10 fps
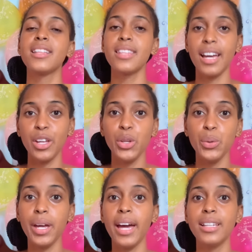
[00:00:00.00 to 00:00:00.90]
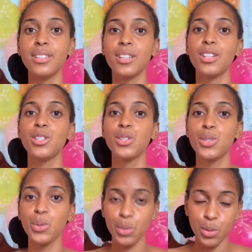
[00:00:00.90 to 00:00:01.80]
thank you guys
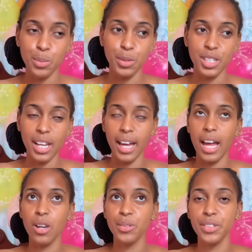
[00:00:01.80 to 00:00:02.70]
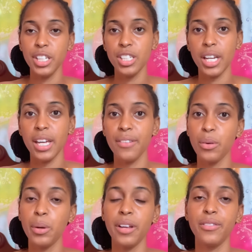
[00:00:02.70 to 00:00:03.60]
so so much like i love each and every
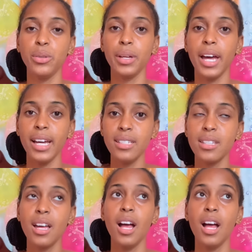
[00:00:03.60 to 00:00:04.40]
one of you guys